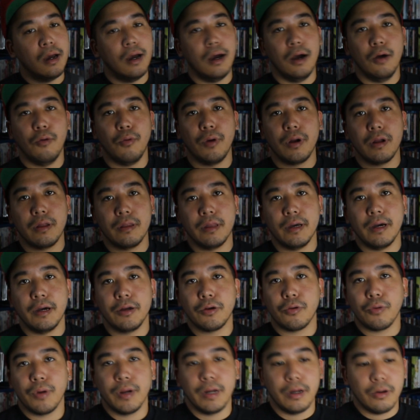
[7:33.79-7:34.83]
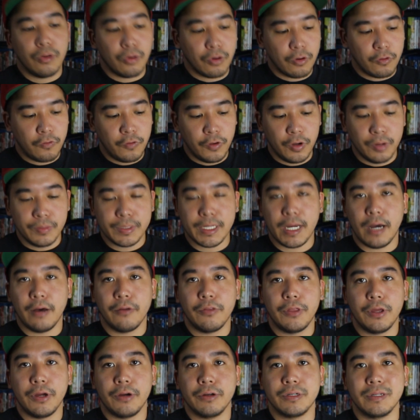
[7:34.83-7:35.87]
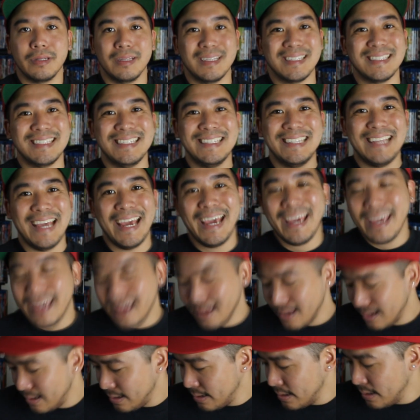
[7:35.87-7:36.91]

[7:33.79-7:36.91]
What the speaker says: one of the underrated horror films out there to this day.